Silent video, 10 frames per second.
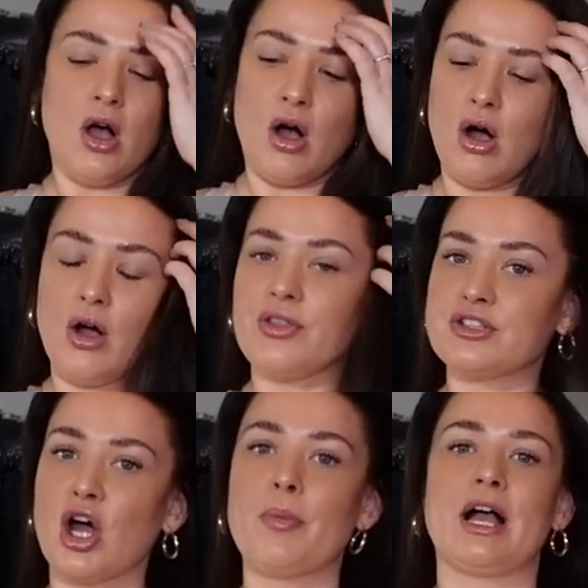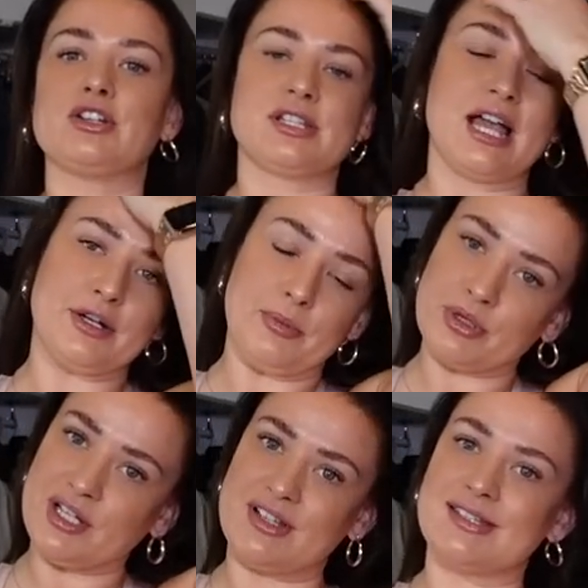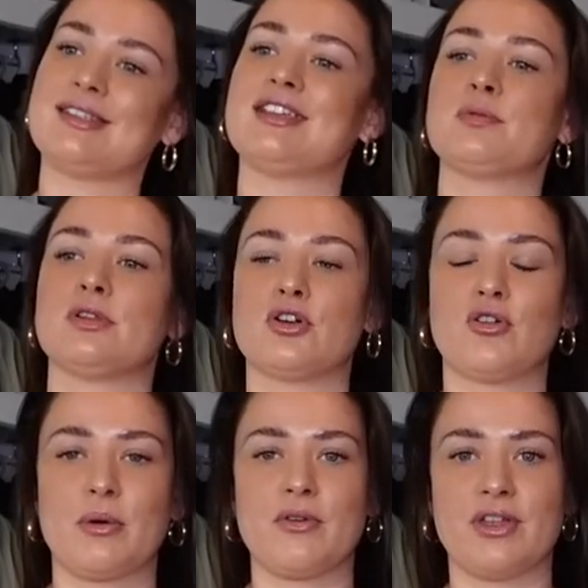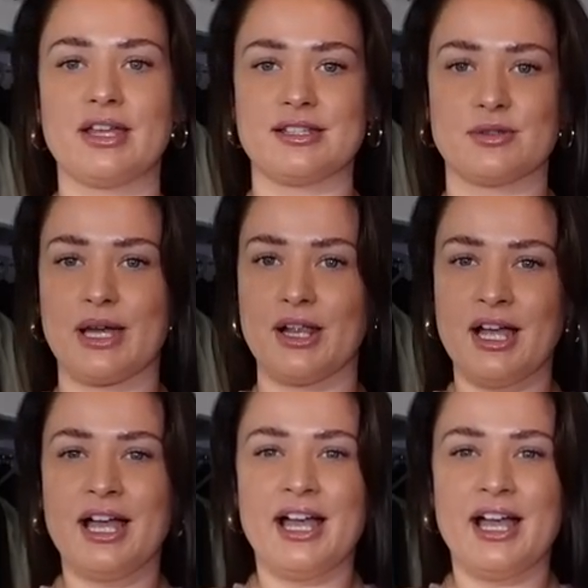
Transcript: Or the top that I just had on previous to this would look great with this as well.